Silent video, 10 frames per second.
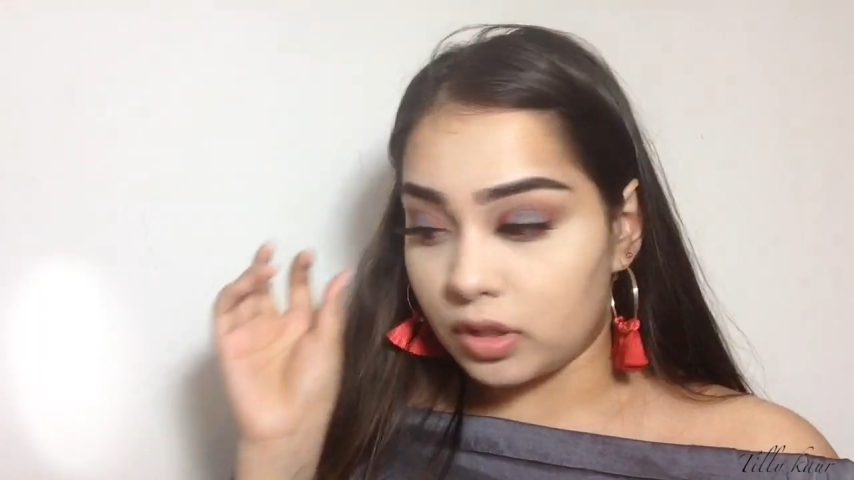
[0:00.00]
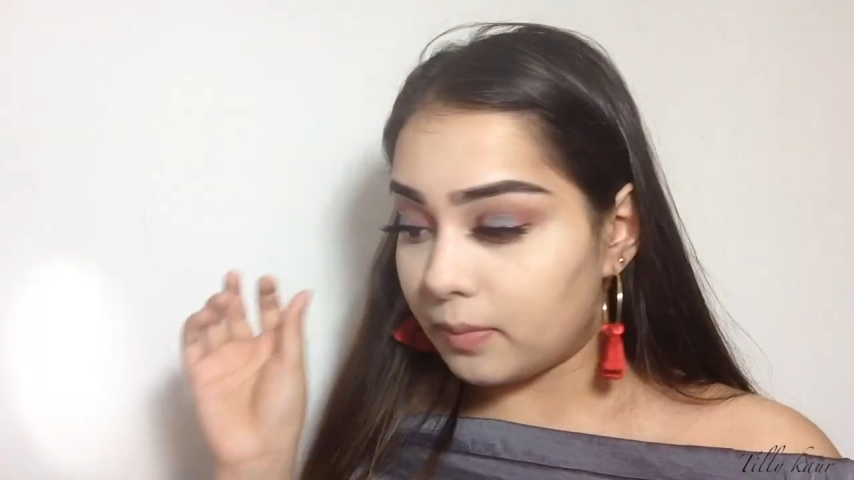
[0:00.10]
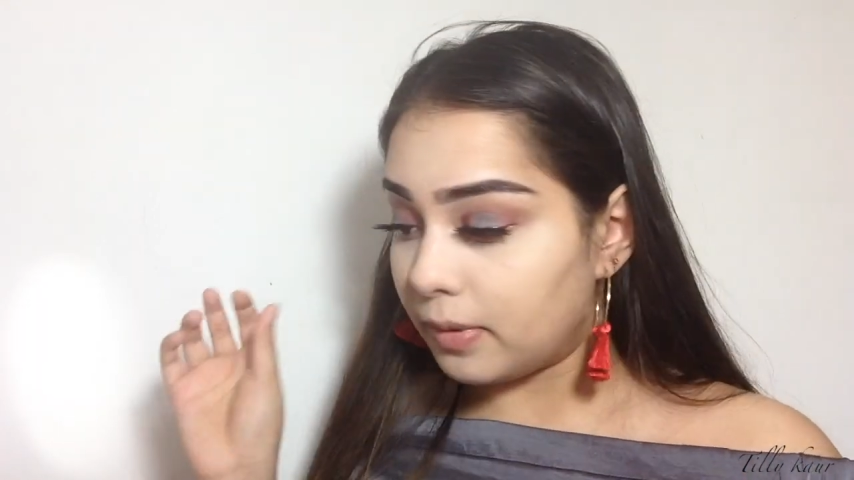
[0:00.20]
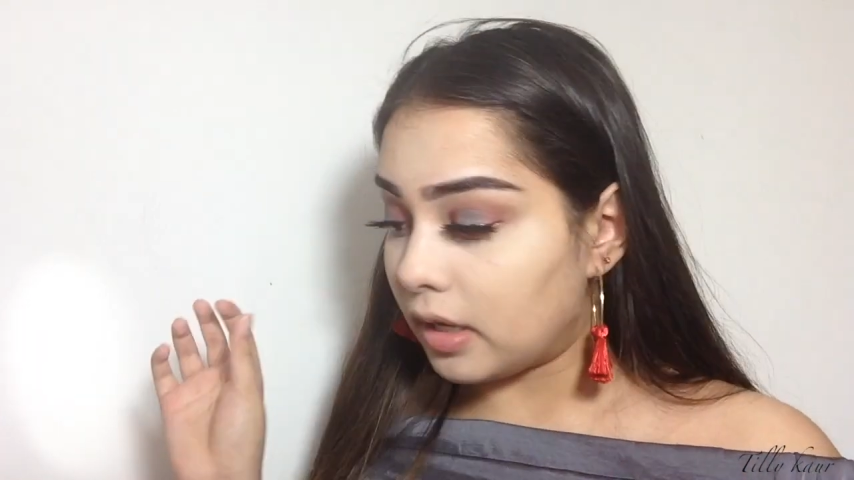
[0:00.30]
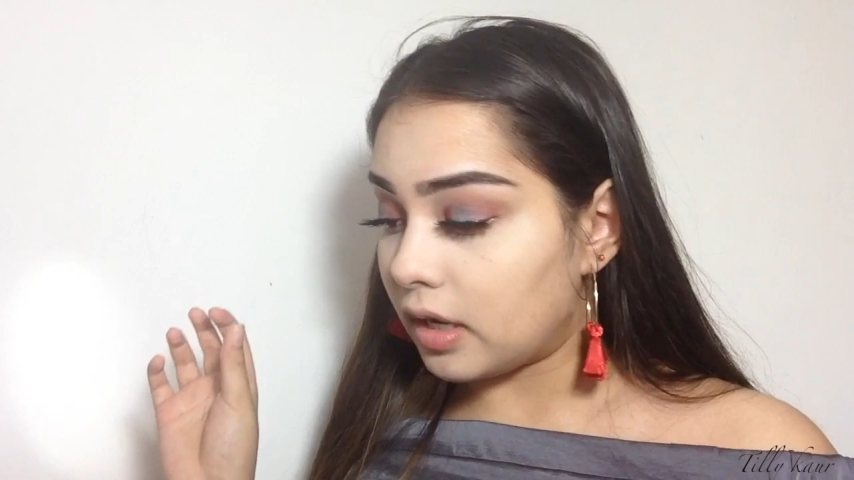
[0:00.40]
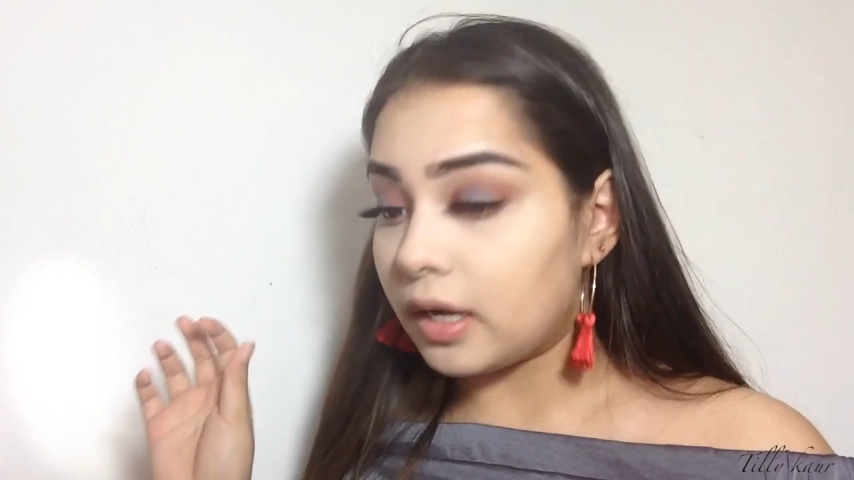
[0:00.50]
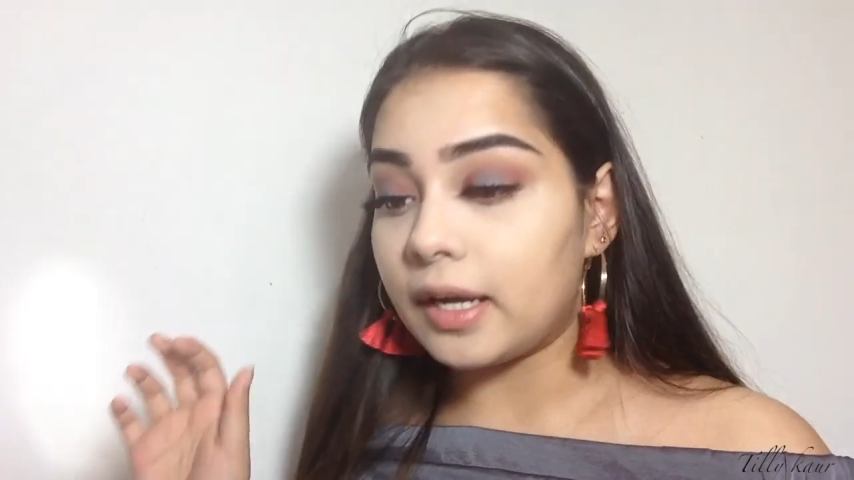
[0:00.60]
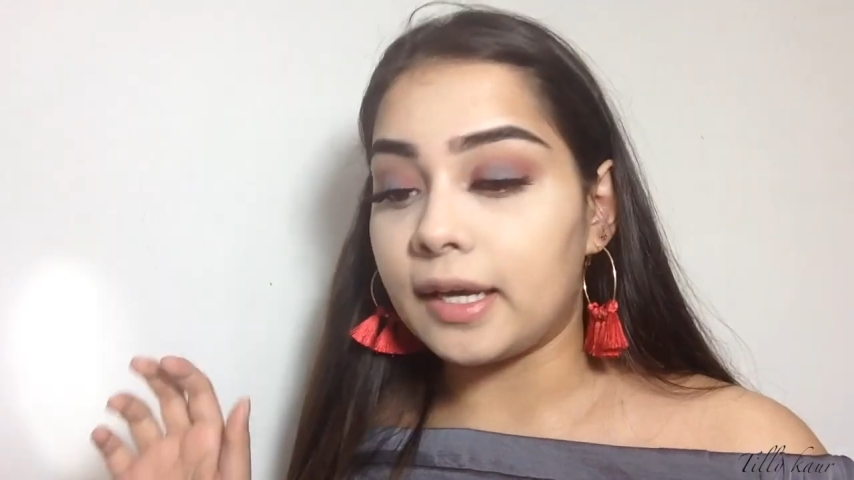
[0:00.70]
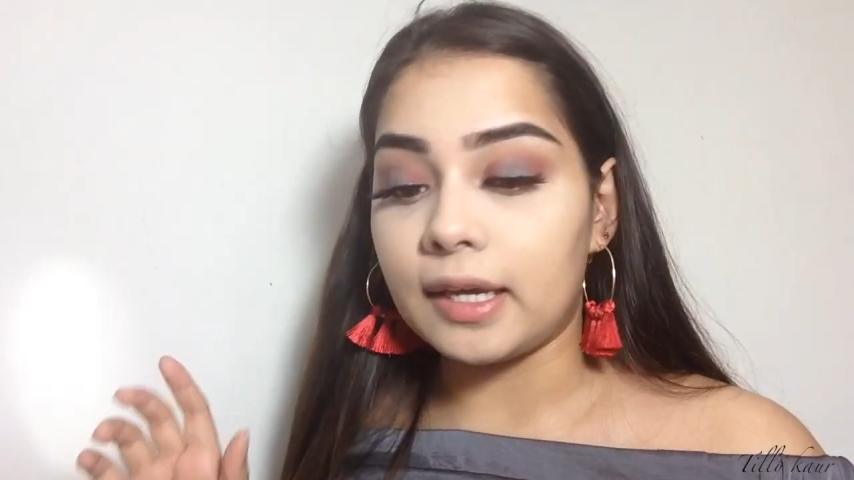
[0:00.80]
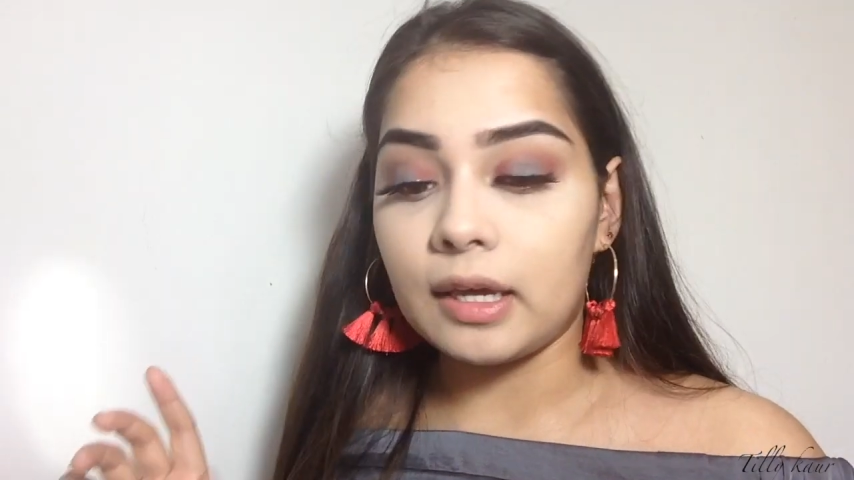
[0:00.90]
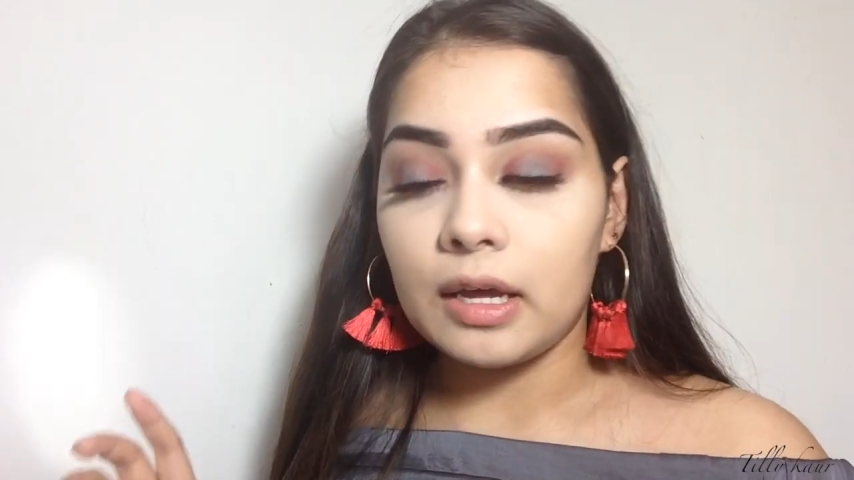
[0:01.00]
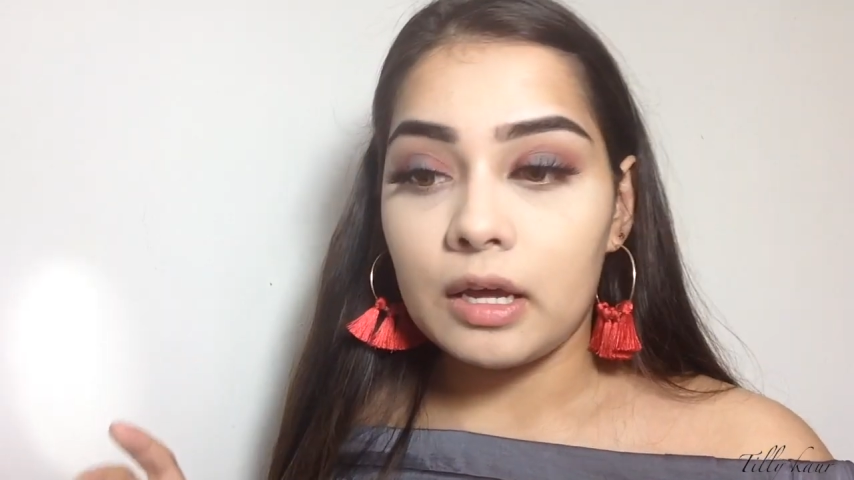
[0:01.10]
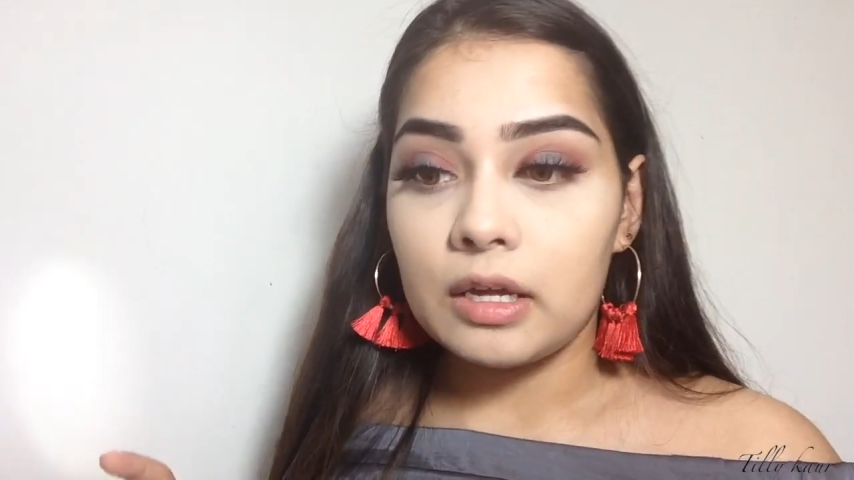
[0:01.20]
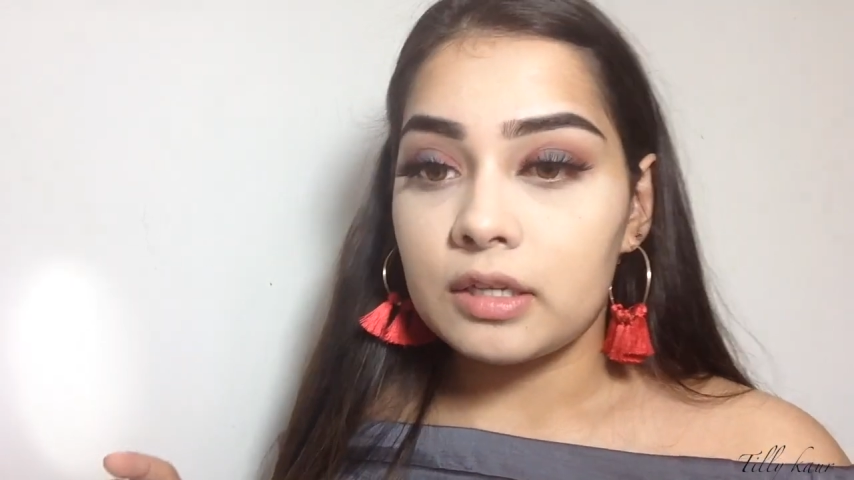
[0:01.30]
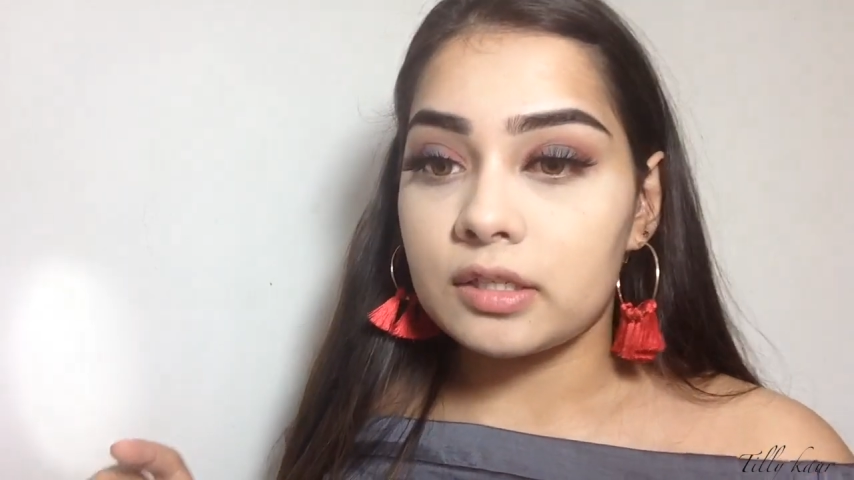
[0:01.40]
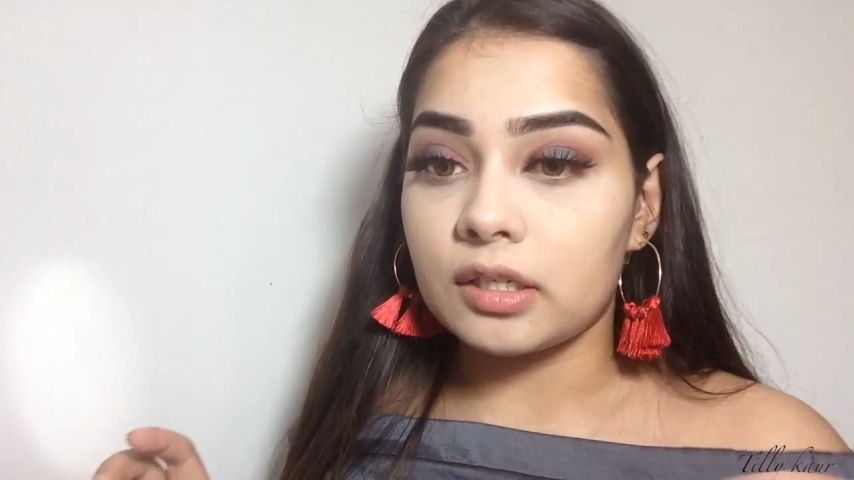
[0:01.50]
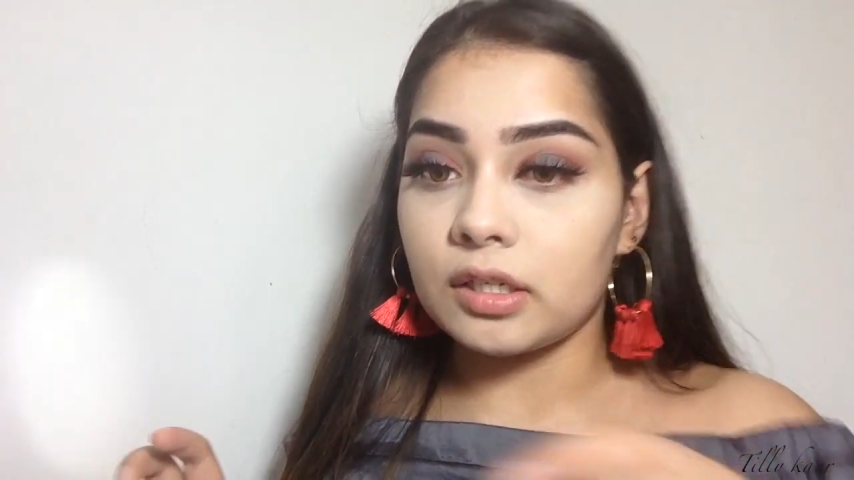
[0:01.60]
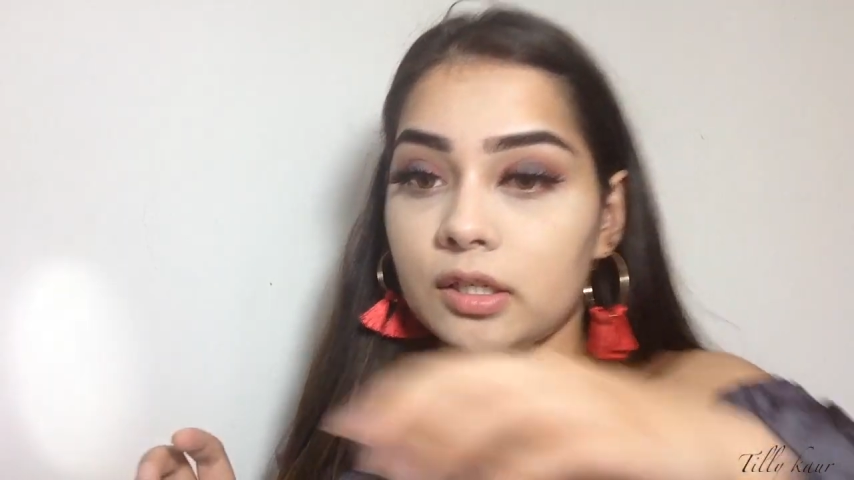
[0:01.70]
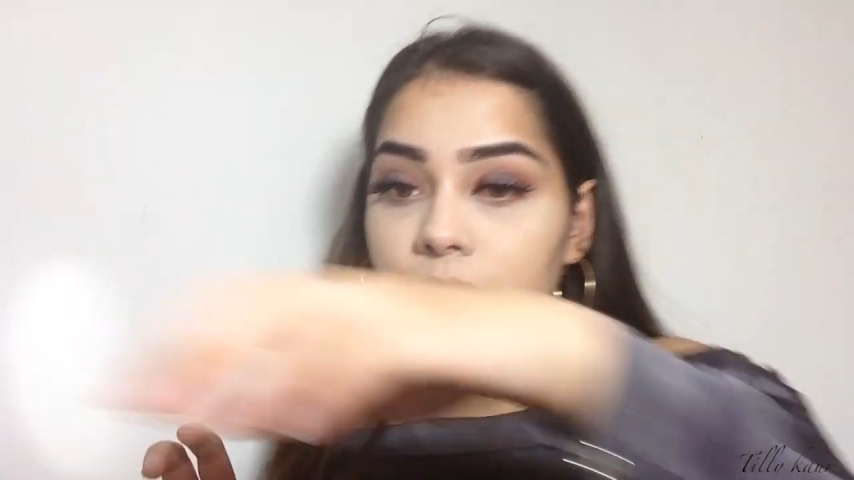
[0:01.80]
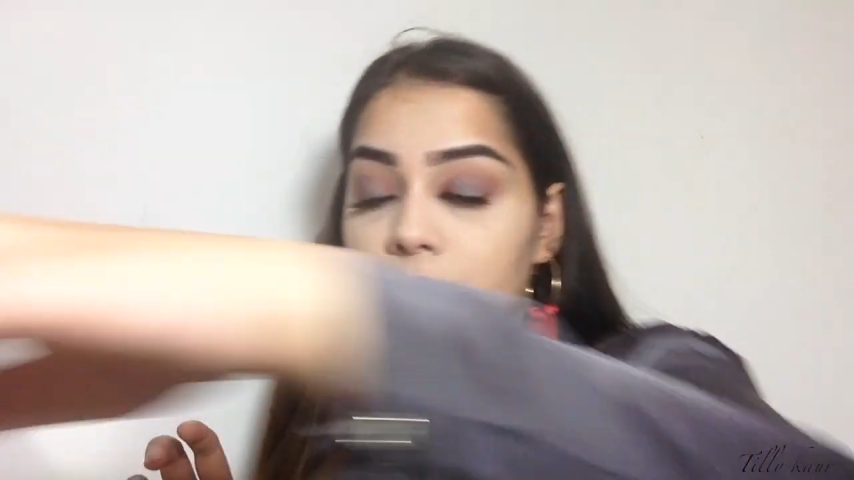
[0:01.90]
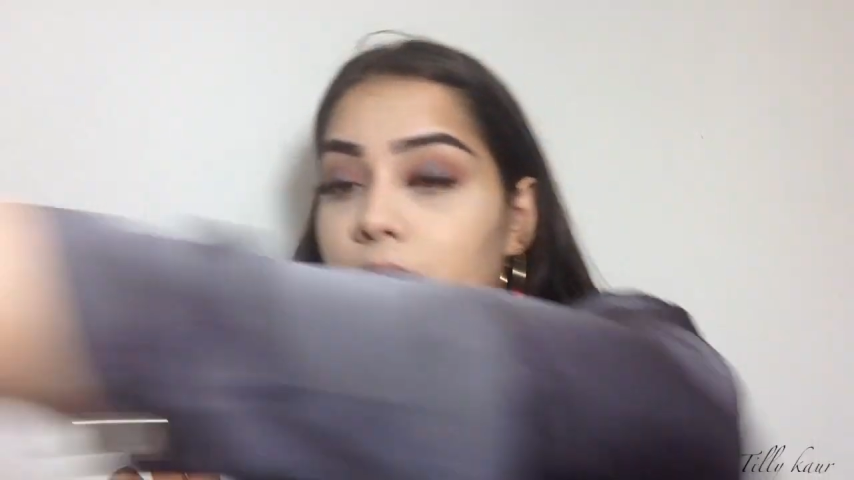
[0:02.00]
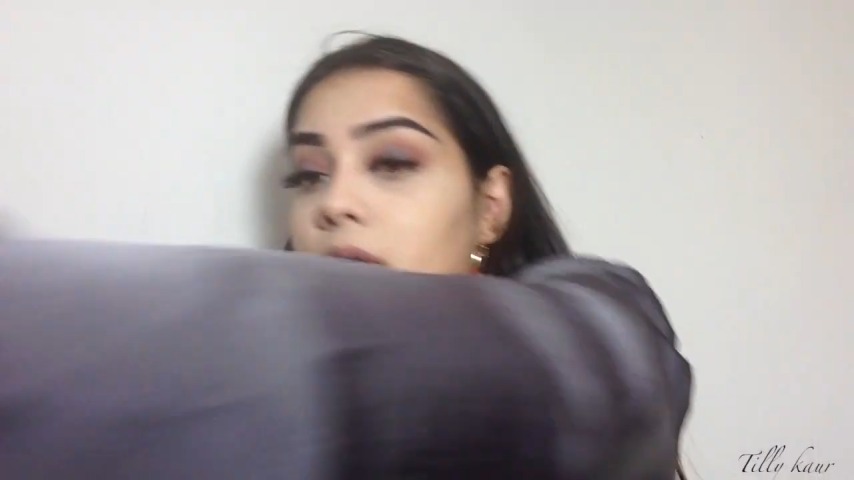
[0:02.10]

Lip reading: apply some